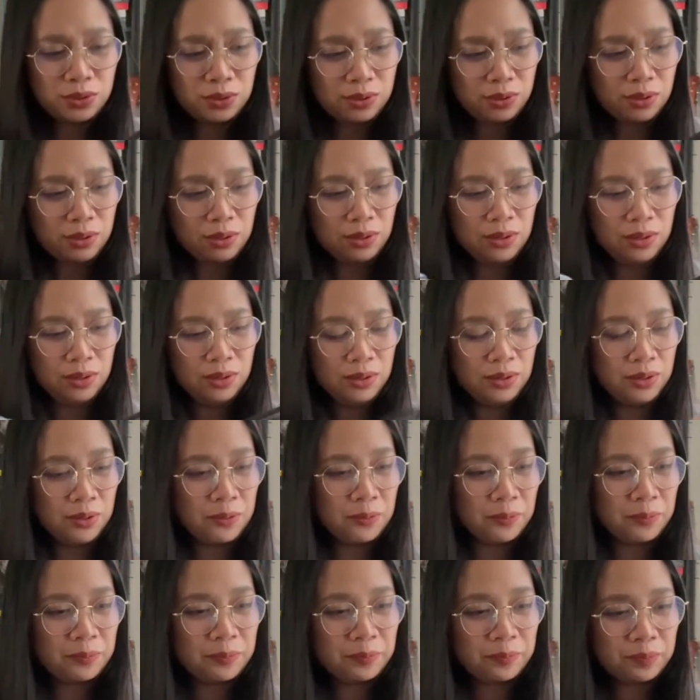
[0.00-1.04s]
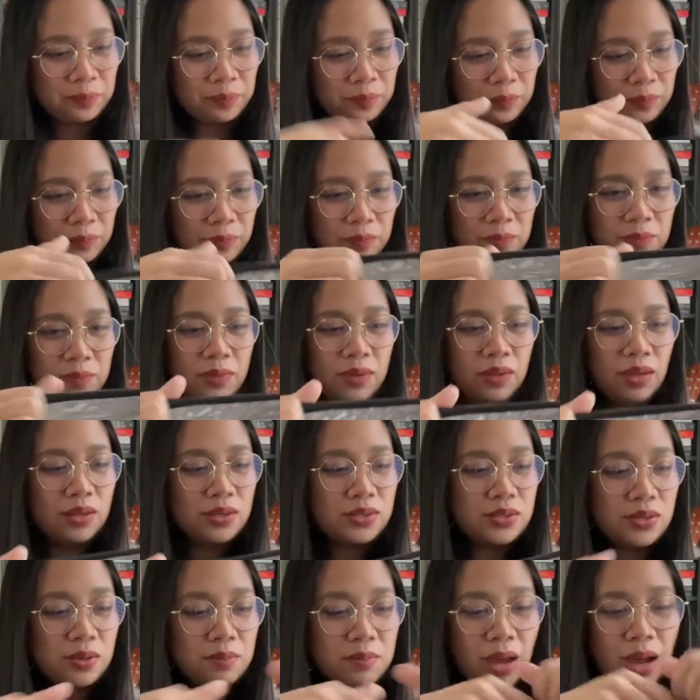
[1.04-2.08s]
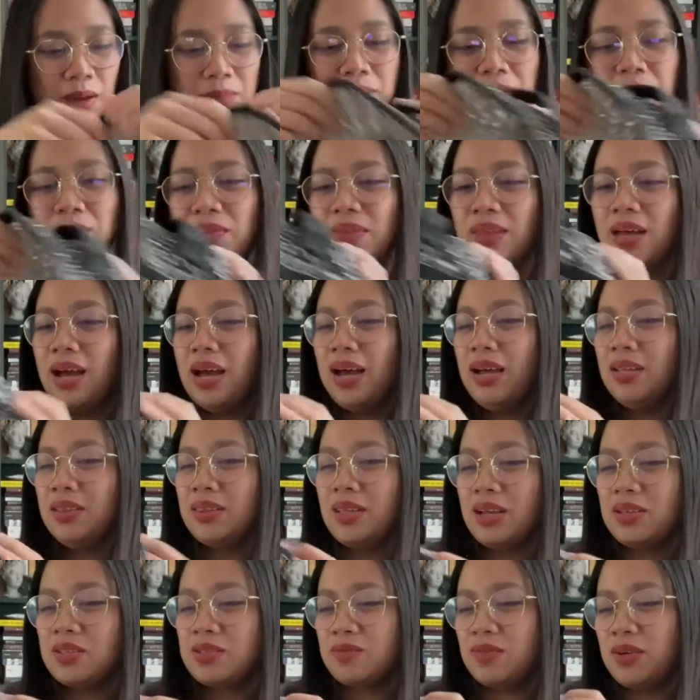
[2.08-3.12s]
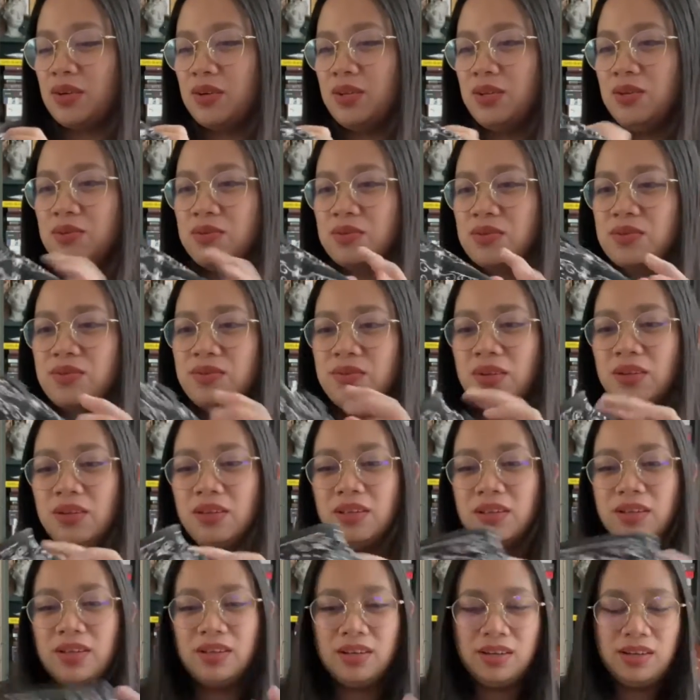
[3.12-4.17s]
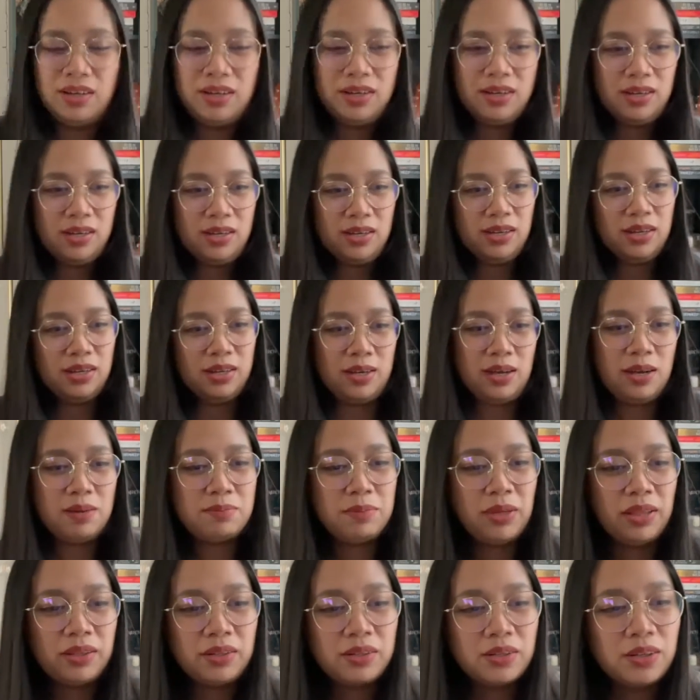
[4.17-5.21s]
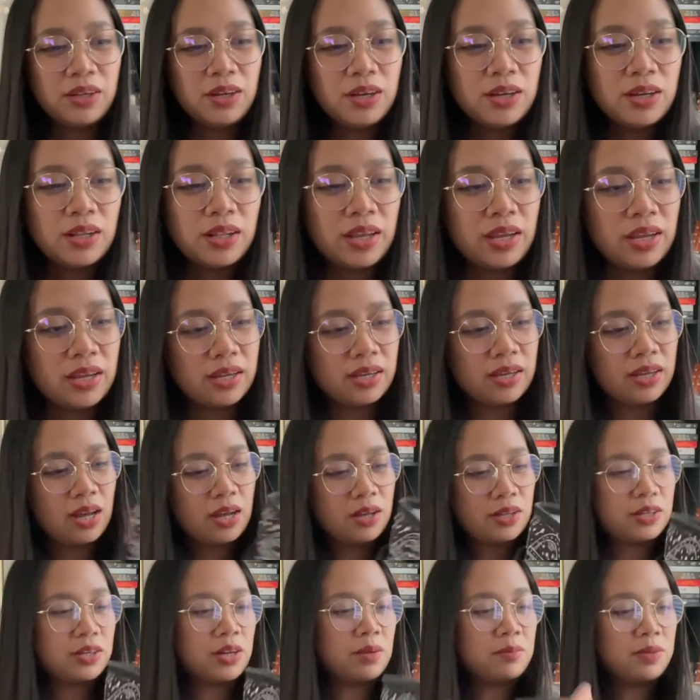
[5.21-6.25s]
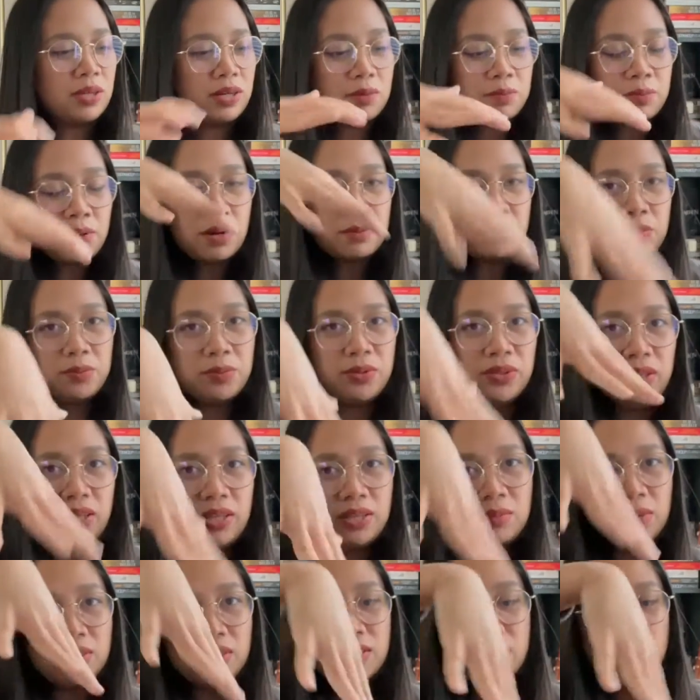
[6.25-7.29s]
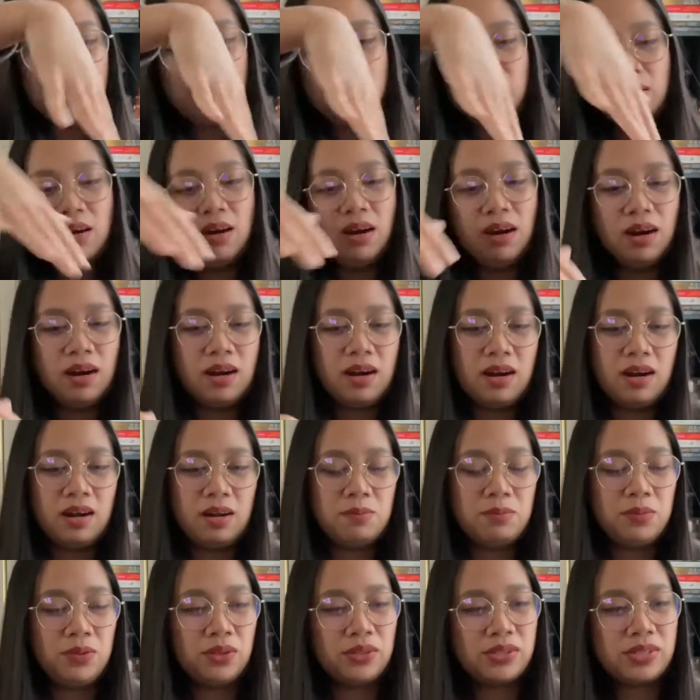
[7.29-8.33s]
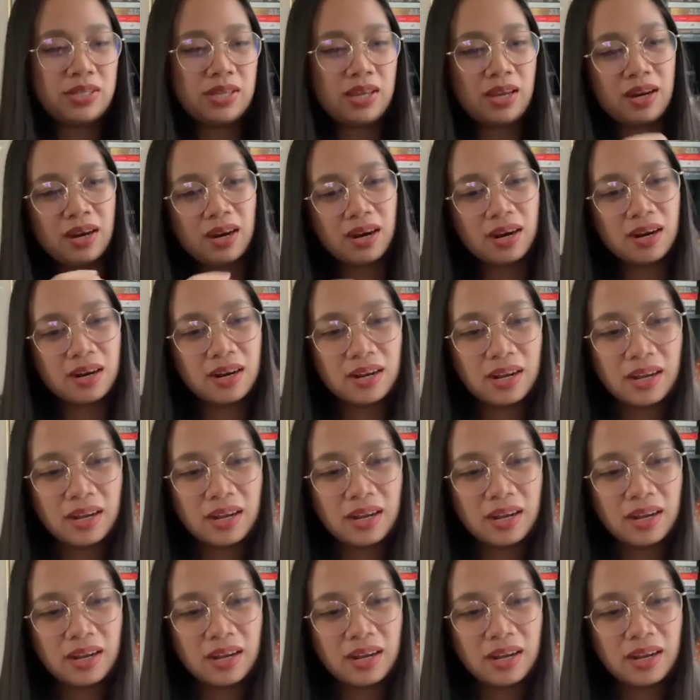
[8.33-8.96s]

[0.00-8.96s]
Oh, so I'm happy with that. That is very useful. I have my little, like, I'm gonna probably put like my TBR books here.